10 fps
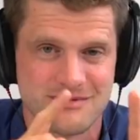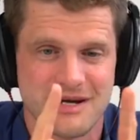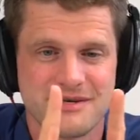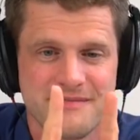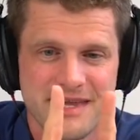
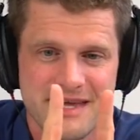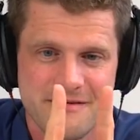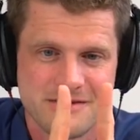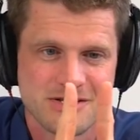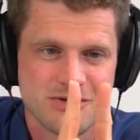around,
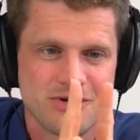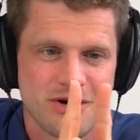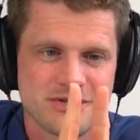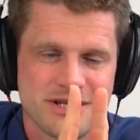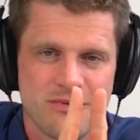if the two
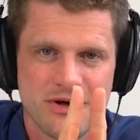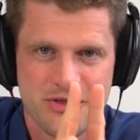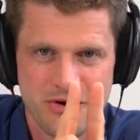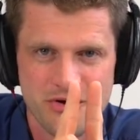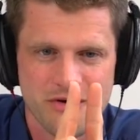tones are one
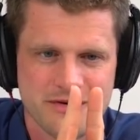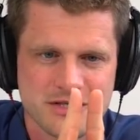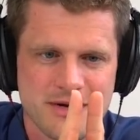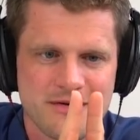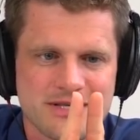third octave
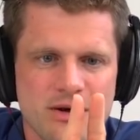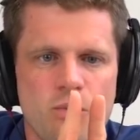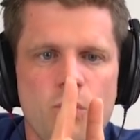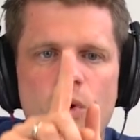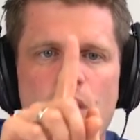spectrum, we say,
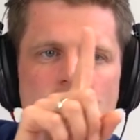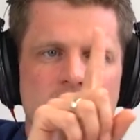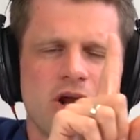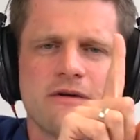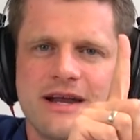whoa, a
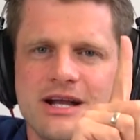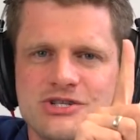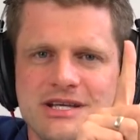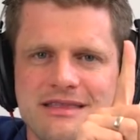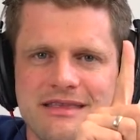lot of
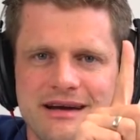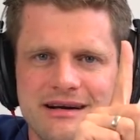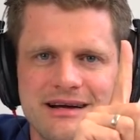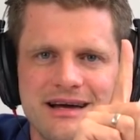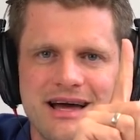energy in
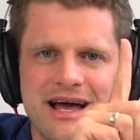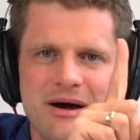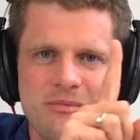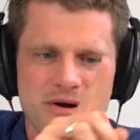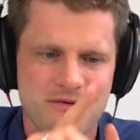there.
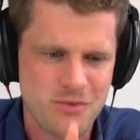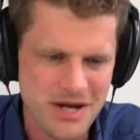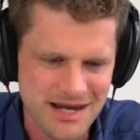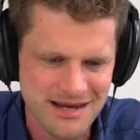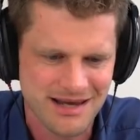But
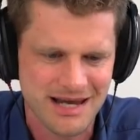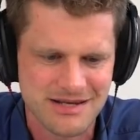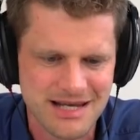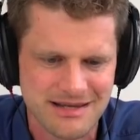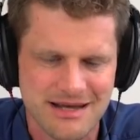we can
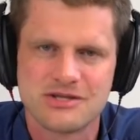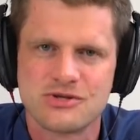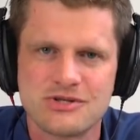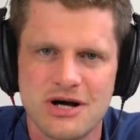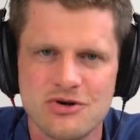hear that
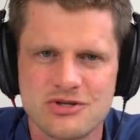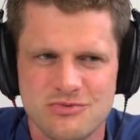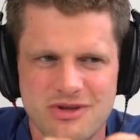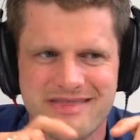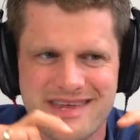two tones
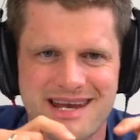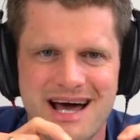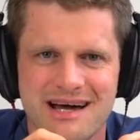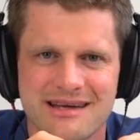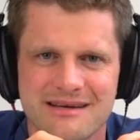not that
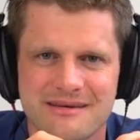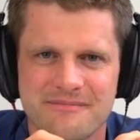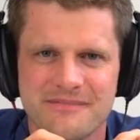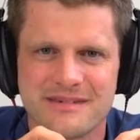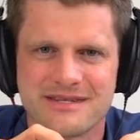high.
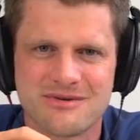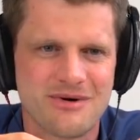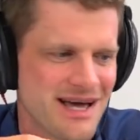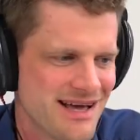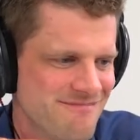
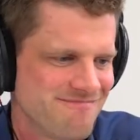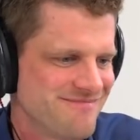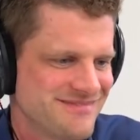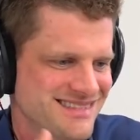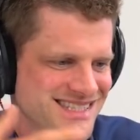So
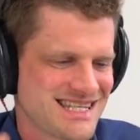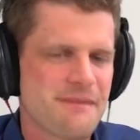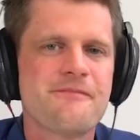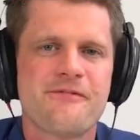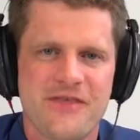
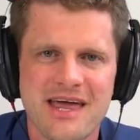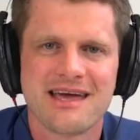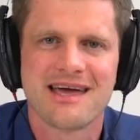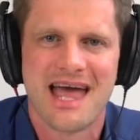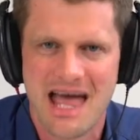
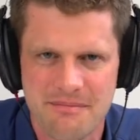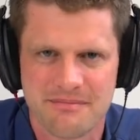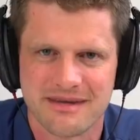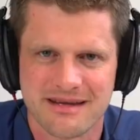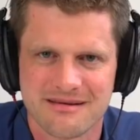something
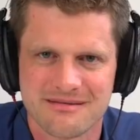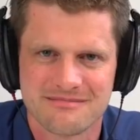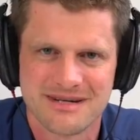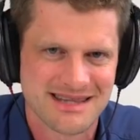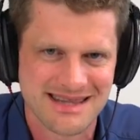happening,
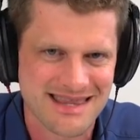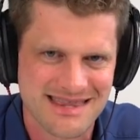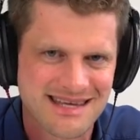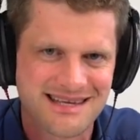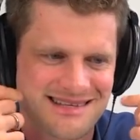but
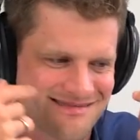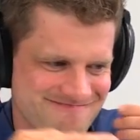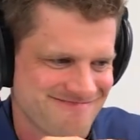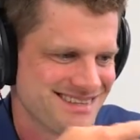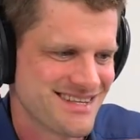nothing,
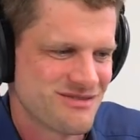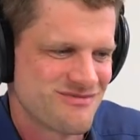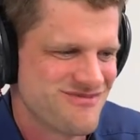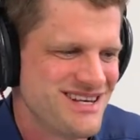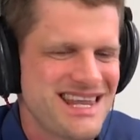it
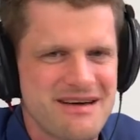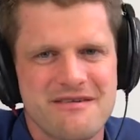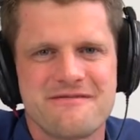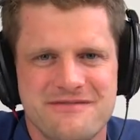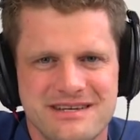will
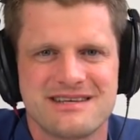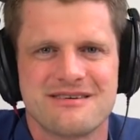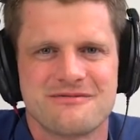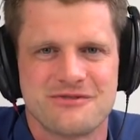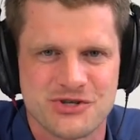never fit
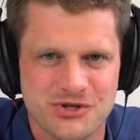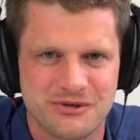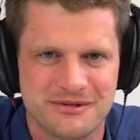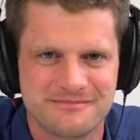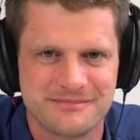for
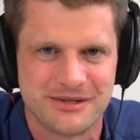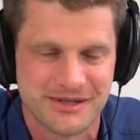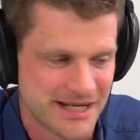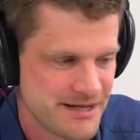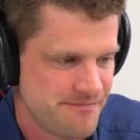sure.
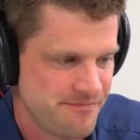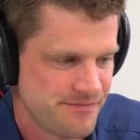Okay?